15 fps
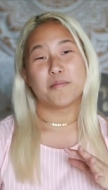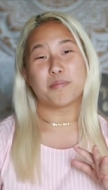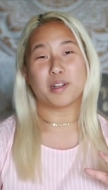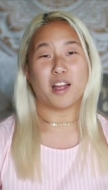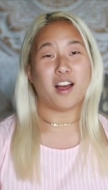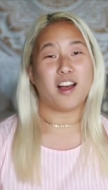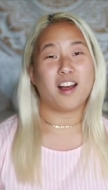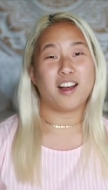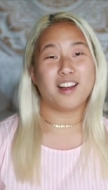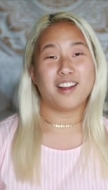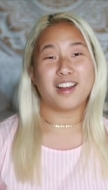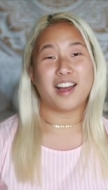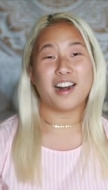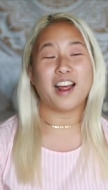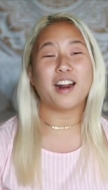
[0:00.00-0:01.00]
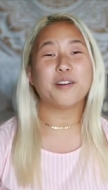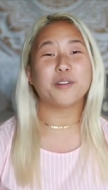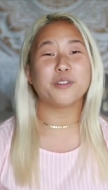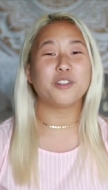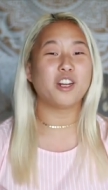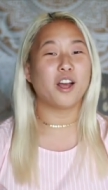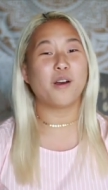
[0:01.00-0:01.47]
blah and I
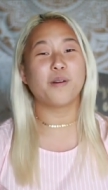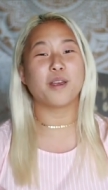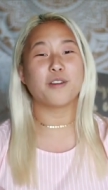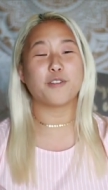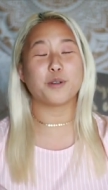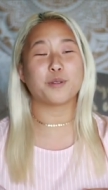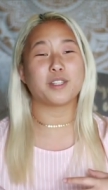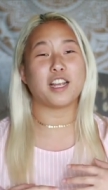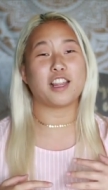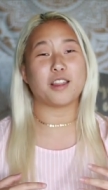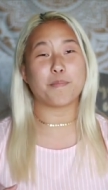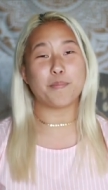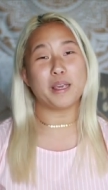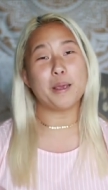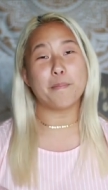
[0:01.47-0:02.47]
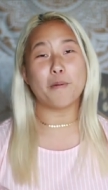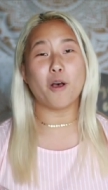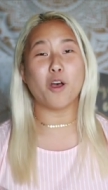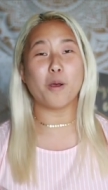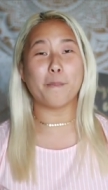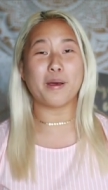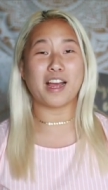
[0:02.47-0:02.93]
don't know if it was like the
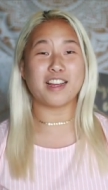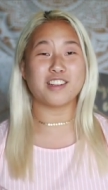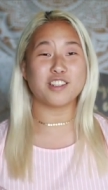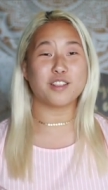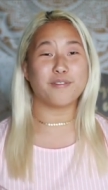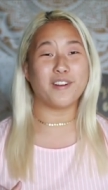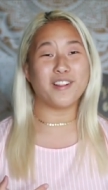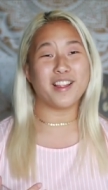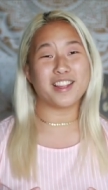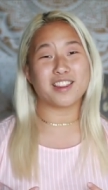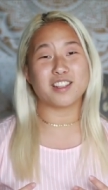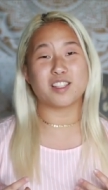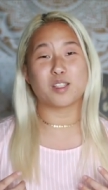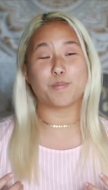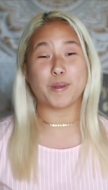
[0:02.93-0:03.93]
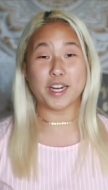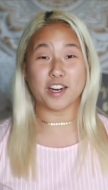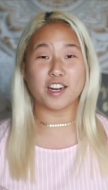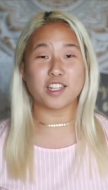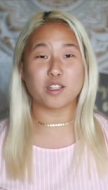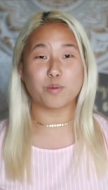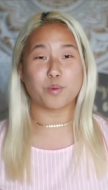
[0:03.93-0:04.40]
people but I just felt like the
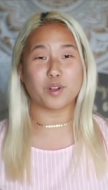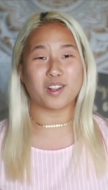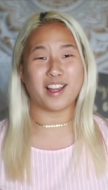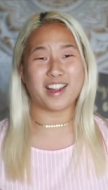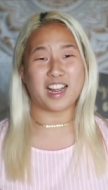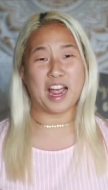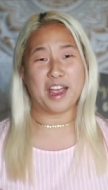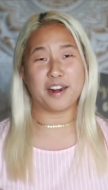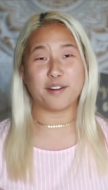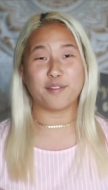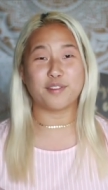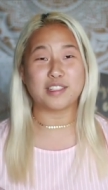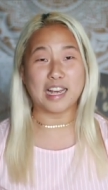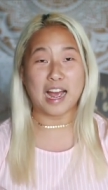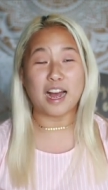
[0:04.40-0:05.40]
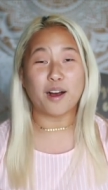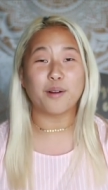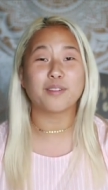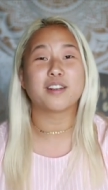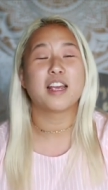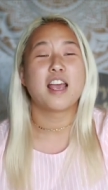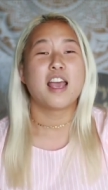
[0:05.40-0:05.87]
spirits were like kind of
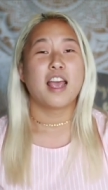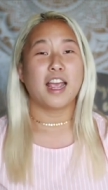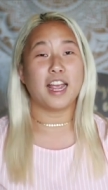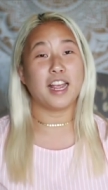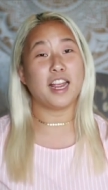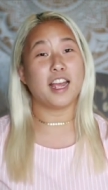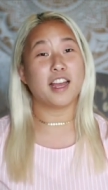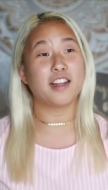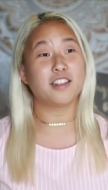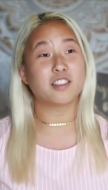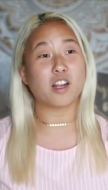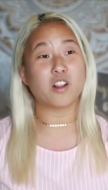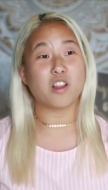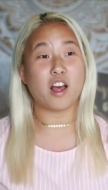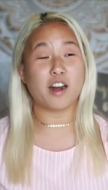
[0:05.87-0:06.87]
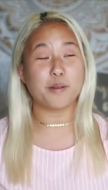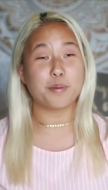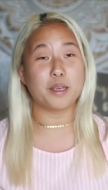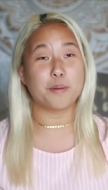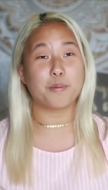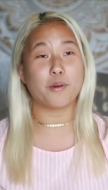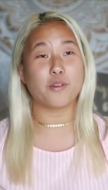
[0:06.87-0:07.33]
down and a lot of
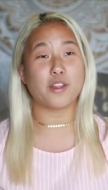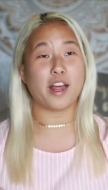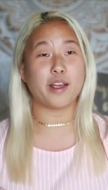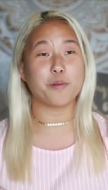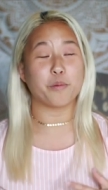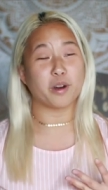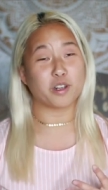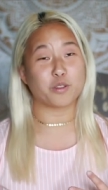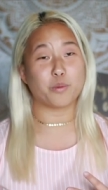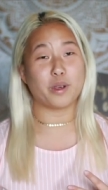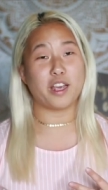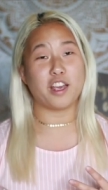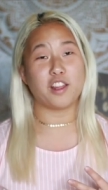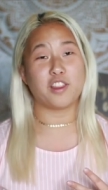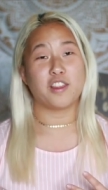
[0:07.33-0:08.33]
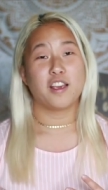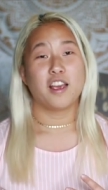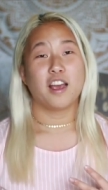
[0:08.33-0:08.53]
people that I worked with